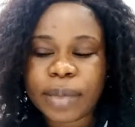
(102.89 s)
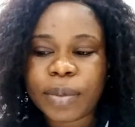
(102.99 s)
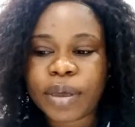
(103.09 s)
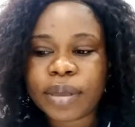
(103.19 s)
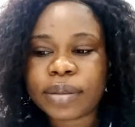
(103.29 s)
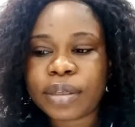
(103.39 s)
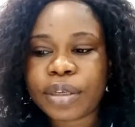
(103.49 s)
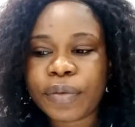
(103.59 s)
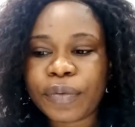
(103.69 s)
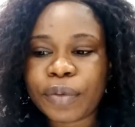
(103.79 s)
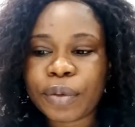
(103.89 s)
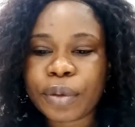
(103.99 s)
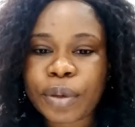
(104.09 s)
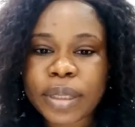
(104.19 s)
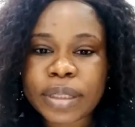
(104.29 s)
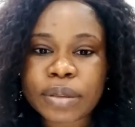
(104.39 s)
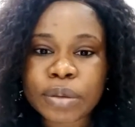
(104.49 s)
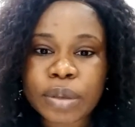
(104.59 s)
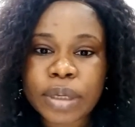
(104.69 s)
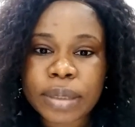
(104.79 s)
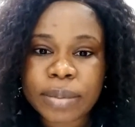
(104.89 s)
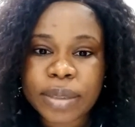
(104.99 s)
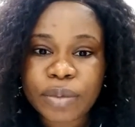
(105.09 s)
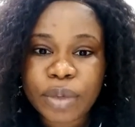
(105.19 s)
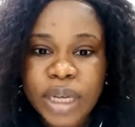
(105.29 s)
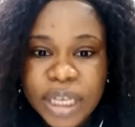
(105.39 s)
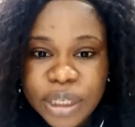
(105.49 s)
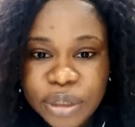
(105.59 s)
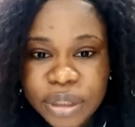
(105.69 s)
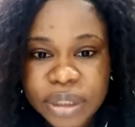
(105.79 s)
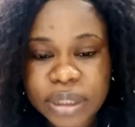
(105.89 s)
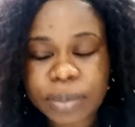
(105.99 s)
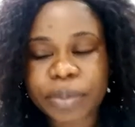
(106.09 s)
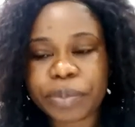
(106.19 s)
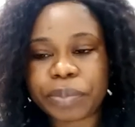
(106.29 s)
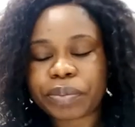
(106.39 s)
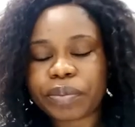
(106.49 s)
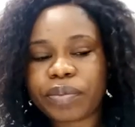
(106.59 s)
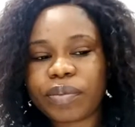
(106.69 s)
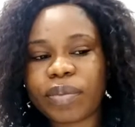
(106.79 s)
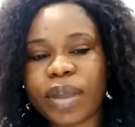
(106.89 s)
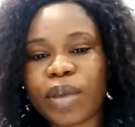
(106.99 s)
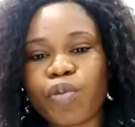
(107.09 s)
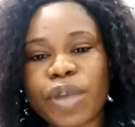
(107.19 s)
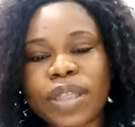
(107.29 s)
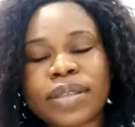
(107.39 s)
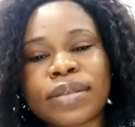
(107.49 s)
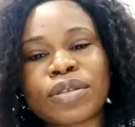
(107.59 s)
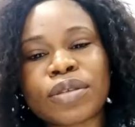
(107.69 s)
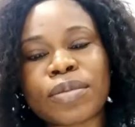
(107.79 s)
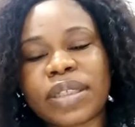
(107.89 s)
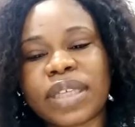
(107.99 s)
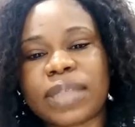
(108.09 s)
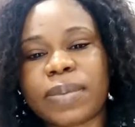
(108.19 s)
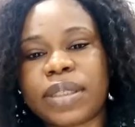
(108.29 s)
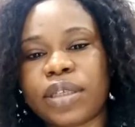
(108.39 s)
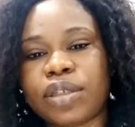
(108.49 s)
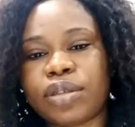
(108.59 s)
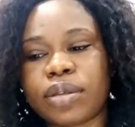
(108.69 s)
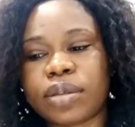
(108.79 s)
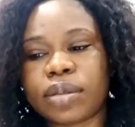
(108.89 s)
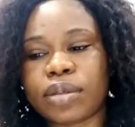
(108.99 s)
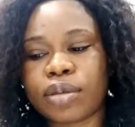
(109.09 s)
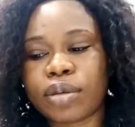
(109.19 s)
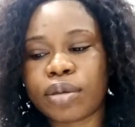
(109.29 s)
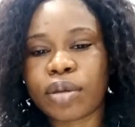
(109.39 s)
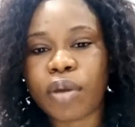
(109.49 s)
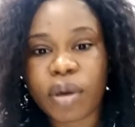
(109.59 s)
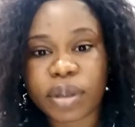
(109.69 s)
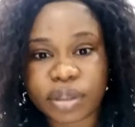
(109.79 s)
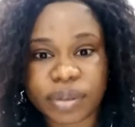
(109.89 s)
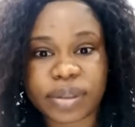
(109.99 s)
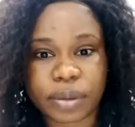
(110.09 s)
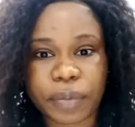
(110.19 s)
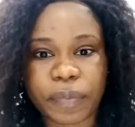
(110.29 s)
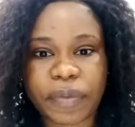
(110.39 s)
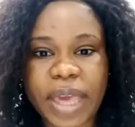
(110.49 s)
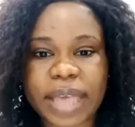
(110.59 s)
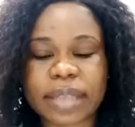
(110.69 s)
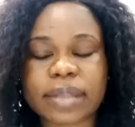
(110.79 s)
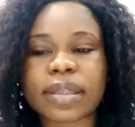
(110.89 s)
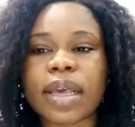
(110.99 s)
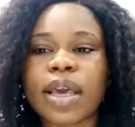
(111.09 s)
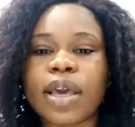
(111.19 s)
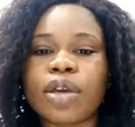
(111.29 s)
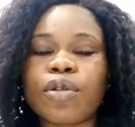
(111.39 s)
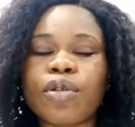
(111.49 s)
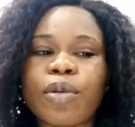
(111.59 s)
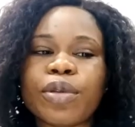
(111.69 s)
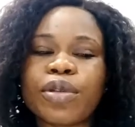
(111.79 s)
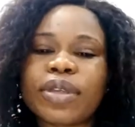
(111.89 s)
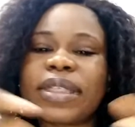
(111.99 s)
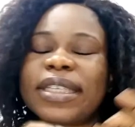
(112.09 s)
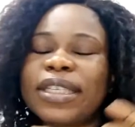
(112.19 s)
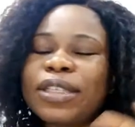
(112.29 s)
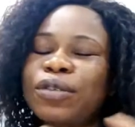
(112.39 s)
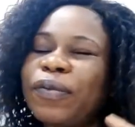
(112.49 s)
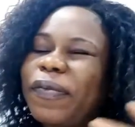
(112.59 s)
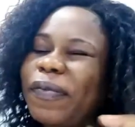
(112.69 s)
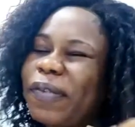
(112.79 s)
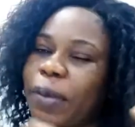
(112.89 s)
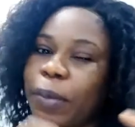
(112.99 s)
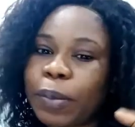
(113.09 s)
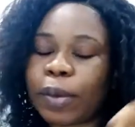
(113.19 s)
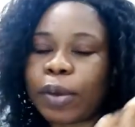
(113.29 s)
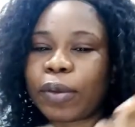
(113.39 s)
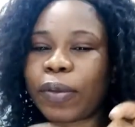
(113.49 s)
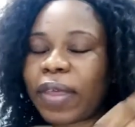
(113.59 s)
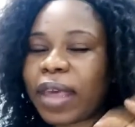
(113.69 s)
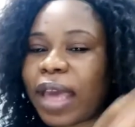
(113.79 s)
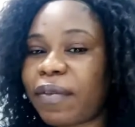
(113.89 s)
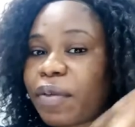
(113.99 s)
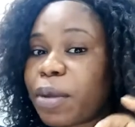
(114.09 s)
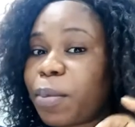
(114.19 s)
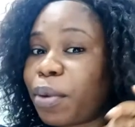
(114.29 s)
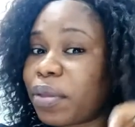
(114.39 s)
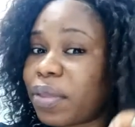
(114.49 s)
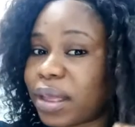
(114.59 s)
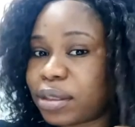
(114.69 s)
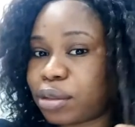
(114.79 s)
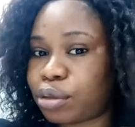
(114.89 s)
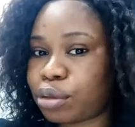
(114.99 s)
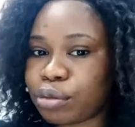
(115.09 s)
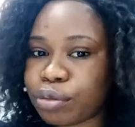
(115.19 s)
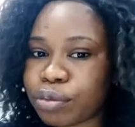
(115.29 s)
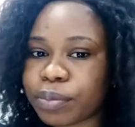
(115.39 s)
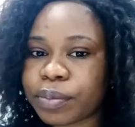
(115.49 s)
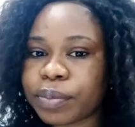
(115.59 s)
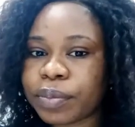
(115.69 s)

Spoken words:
Because if you go into a relationship with too much expectations, you're going to hurt yourself. Yes, go with those things you feel or you think are very important to you.